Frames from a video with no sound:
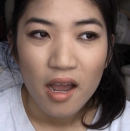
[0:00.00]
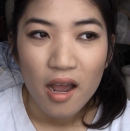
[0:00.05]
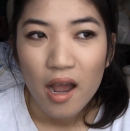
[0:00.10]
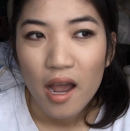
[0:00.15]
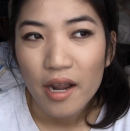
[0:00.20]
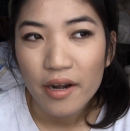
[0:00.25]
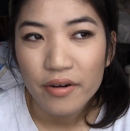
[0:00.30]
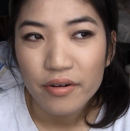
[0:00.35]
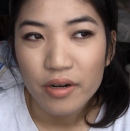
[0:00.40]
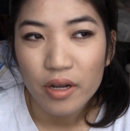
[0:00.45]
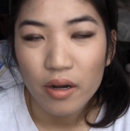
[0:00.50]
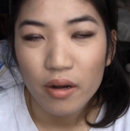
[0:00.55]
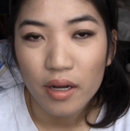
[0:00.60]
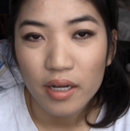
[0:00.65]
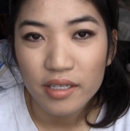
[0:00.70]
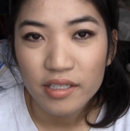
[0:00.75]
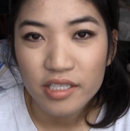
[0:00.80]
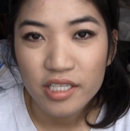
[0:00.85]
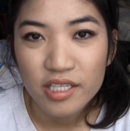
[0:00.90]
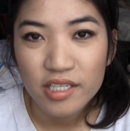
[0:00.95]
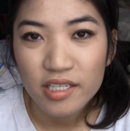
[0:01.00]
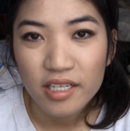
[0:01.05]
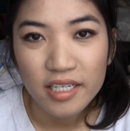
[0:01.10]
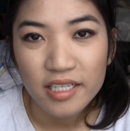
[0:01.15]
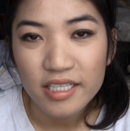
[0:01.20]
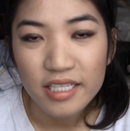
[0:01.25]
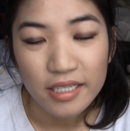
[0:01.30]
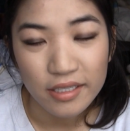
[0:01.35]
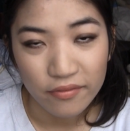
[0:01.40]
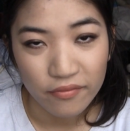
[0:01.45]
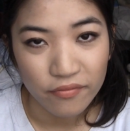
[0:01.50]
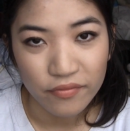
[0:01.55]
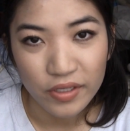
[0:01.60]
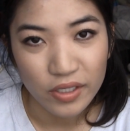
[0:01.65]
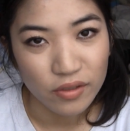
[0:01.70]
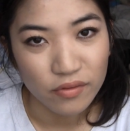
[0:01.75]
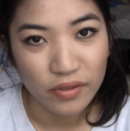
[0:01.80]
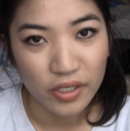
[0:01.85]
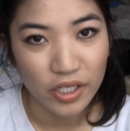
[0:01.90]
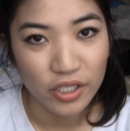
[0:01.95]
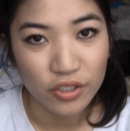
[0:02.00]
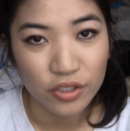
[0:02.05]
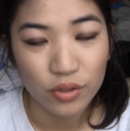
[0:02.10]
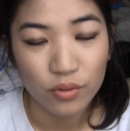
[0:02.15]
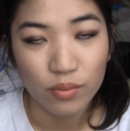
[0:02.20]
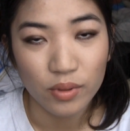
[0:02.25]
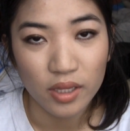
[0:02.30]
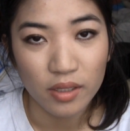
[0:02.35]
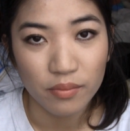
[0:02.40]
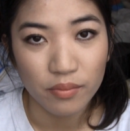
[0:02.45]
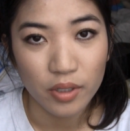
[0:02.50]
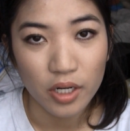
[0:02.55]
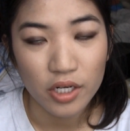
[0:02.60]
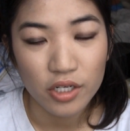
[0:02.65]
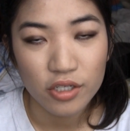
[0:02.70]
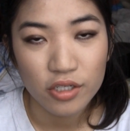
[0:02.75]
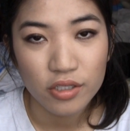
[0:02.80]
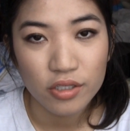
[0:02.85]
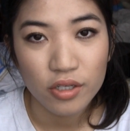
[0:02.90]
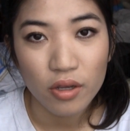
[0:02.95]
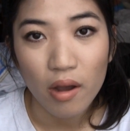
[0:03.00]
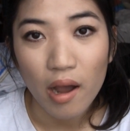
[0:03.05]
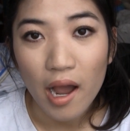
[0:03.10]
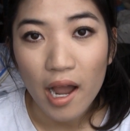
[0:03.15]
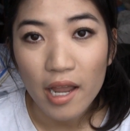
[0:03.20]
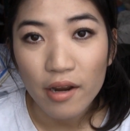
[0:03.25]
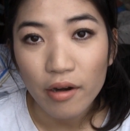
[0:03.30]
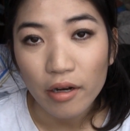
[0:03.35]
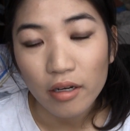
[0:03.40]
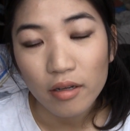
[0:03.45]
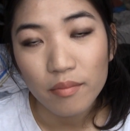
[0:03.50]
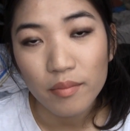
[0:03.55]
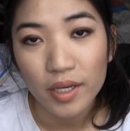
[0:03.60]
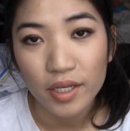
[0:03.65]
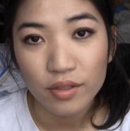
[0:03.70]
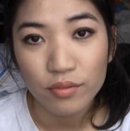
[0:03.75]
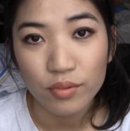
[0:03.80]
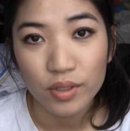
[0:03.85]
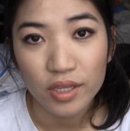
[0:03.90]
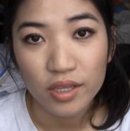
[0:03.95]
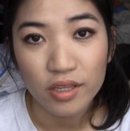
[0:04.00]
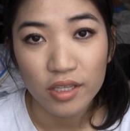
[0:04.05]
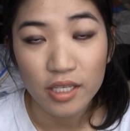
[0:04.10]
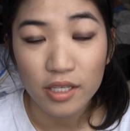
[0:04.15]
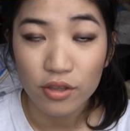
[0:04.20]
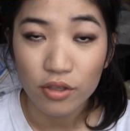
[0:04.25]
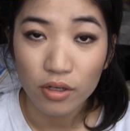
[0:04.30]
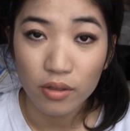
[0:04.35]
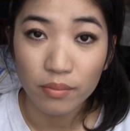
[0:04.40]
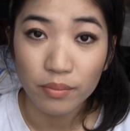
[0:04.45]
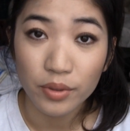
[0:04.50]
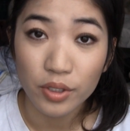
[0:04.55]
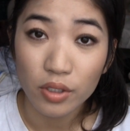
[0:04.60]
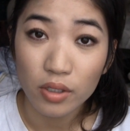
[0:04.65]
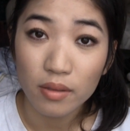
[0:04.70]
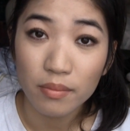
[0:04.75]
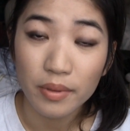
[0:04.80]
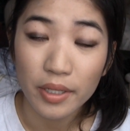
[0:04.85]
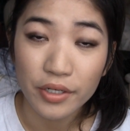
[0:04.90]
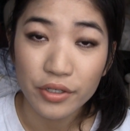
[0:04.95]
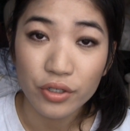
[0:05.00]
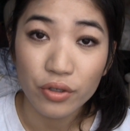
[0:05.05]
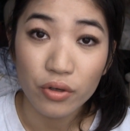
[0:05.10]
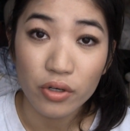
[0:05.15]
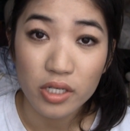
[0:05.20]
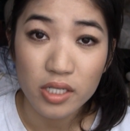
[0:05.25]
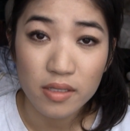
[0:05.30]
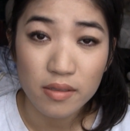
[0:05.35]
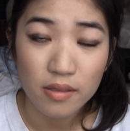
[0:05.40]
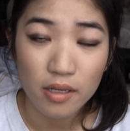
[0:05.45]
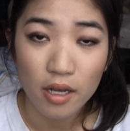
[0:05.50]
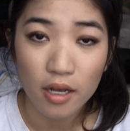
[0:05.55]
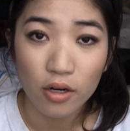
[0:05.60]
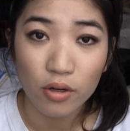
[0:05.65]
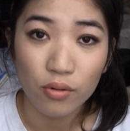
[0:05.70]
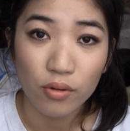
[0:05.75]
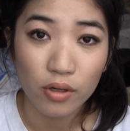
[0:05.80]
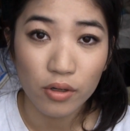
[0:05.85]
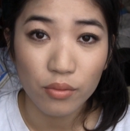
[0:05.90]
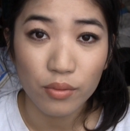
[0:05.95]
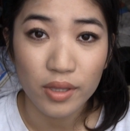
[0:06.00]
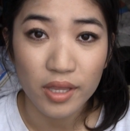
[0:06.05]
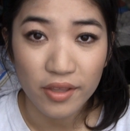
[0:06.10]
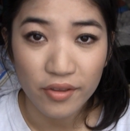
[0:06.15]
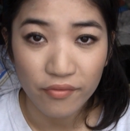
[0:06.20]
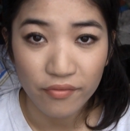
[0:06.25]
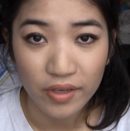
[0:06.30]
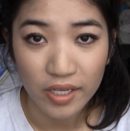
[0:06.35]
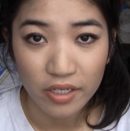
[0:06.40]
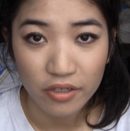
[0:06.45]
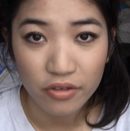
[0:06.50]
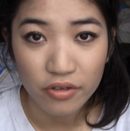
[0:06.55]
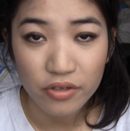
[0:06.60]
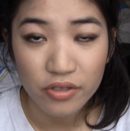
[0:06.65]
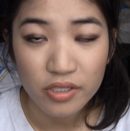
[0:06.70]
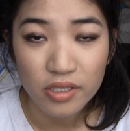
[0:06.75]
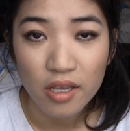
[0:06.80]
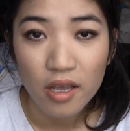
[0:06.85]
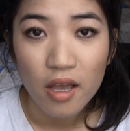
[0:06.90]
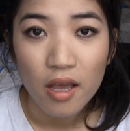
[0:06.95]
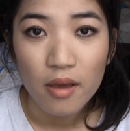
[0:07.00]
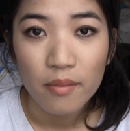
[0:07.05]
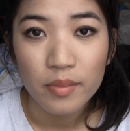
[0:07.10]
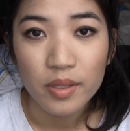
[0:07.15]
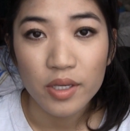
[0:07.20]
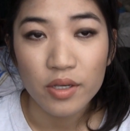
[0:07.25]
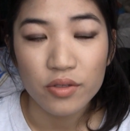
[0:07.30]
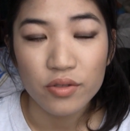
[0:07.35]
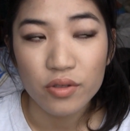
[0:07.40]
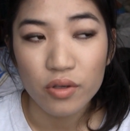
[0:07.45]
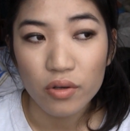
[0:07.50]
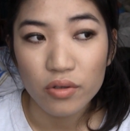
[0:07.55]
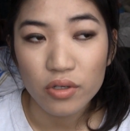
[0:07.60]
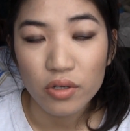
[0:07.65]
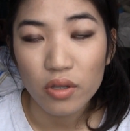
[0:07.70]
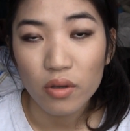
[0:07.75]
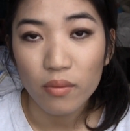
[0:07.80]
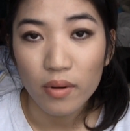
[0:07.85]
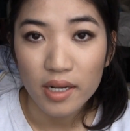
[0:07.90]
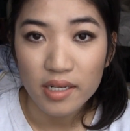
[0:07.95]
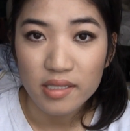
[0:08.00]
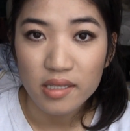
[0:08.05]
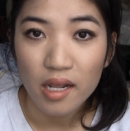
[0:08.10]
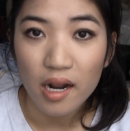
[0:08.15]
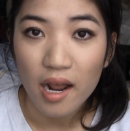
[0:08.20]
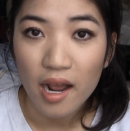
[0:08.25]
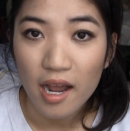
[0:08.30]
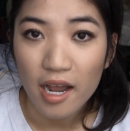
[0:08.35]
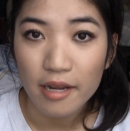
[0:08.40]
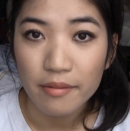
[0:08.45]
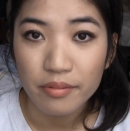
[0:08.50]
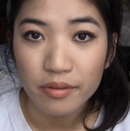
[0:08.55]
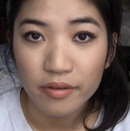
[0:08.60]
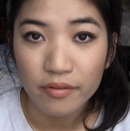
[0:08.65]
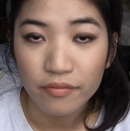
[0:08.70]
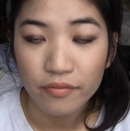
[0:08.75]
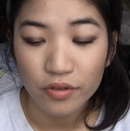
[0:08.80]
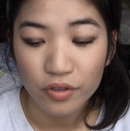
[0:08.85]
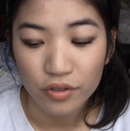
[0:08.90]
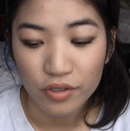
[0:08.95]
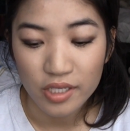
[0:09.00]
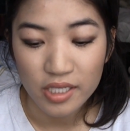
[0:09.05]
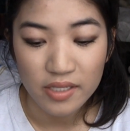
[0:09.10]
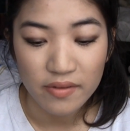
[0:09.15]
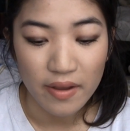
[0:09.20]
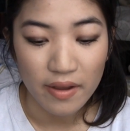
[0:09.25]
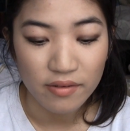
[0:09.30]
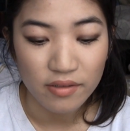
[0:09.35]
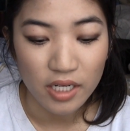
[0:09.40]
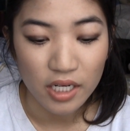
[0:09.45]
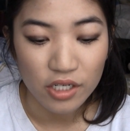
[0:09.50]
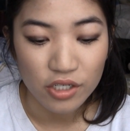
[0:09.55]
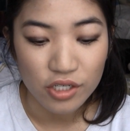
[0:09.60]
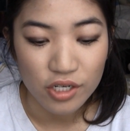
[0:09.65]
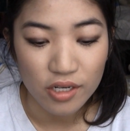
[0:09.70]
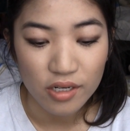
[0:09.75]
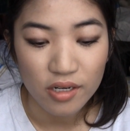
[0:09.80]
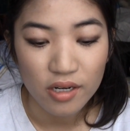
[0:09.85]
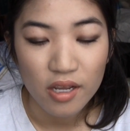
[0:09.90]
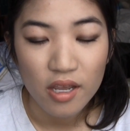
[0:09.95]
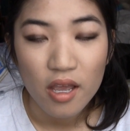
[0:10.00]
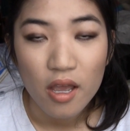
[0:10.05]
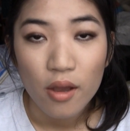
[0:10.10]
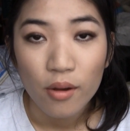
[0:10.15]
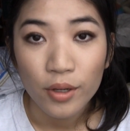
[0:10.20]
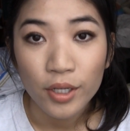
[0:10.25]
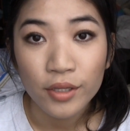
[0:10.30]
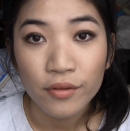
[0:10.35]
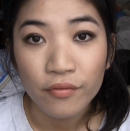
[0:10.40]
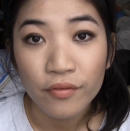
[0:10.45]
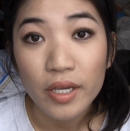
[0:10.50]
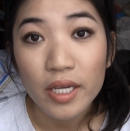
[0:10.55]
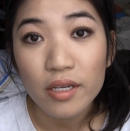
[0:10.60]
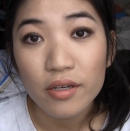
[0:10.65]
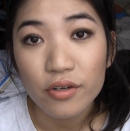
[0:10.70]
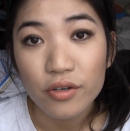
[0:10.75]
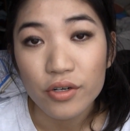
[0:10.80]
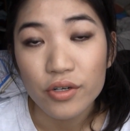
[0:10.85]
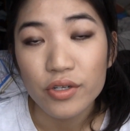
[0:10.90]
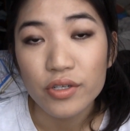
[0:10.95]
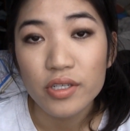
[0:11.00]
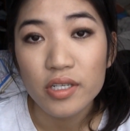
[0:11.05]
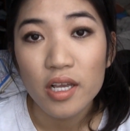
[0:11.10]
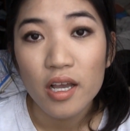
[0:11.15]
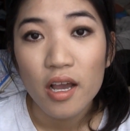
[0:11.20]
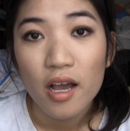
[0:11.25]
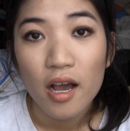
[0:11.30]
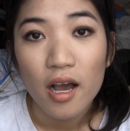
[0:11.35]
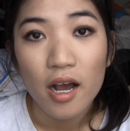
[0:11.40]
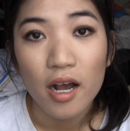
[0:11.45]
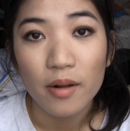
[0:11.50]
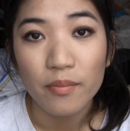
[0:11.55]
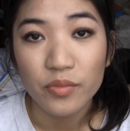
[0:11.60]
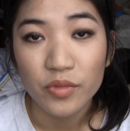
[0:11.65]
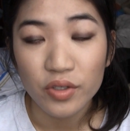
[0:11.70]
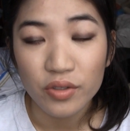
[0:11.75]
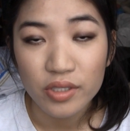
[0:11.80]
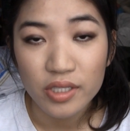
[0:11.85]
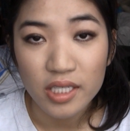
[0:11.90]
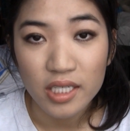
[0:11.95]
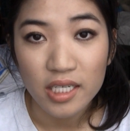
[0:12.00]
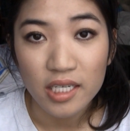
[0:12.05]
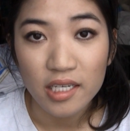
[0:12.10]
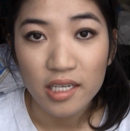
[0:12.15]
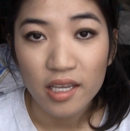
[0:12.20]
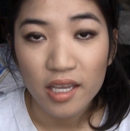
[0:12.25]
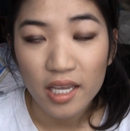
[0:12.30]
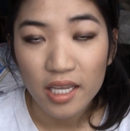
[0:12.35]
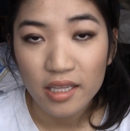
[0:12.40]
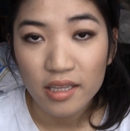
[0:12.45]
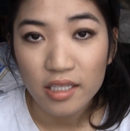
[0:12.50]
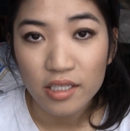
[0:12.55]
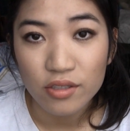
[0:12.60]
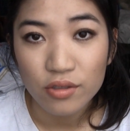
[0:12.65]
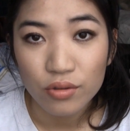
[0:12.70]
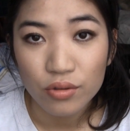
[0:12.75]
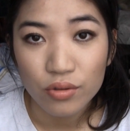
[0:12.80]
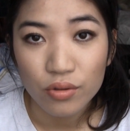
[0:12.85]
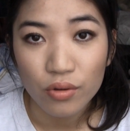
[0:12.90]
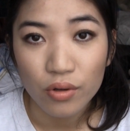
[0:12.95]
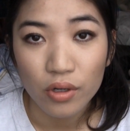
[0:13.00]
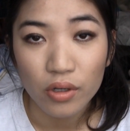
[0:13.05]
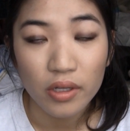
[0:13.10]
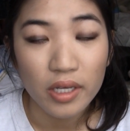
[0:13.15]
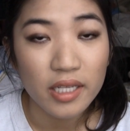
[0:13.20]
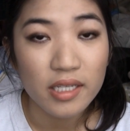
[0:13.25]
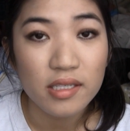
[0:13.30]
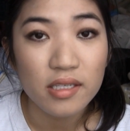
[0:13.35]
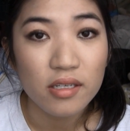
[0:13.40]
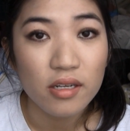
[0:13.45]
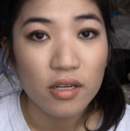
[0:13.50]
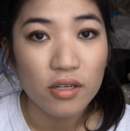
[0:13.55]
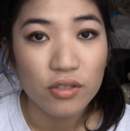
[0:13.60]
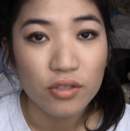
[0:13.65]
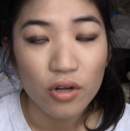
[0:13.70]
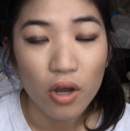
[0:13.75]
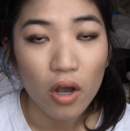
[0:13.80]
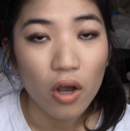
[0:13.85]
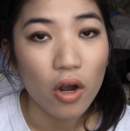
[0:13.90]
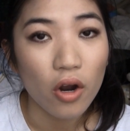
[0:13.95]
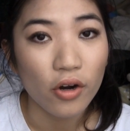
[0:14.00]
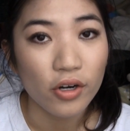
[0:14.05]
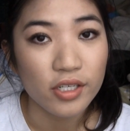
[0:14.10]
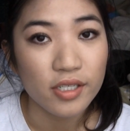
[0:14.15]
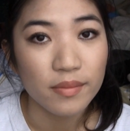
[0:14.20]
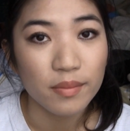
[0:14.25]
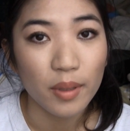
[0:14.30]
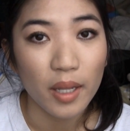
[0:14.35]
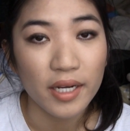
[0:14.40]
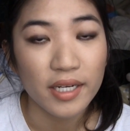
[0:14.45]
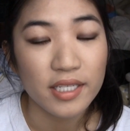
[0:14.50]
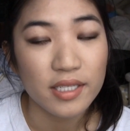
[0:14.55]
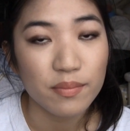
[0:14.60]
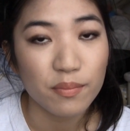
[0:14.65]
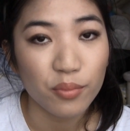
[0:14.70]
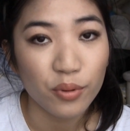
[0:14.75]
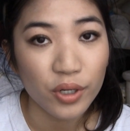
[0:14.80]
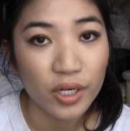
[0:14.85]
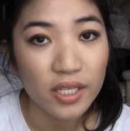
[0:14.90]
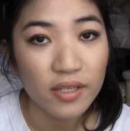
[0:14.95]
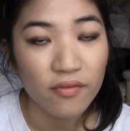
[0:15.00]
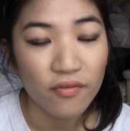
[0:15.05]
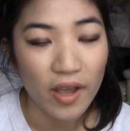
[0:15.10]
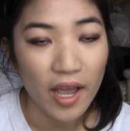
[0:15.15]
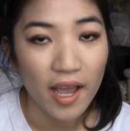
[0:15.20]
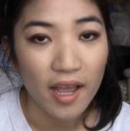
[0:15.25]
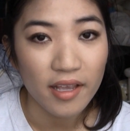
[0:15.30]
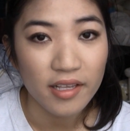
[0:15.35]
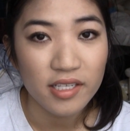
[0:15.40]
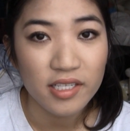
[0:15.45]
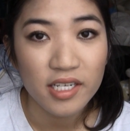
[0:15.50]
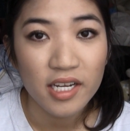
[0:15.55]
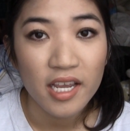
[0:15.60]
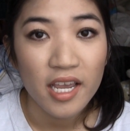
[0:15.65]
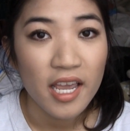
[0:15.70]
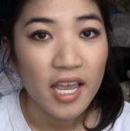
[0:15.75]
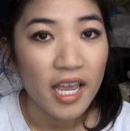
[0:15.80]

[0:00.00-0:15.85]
I don't know, it just didn't feel very good with the brush. So I recommend with either a Beauty Blender or with fingers, because those are the ways that I prefer this foundation. With fingers, you'll see in the tutorial, it's not hard to blend. It's pretty fast.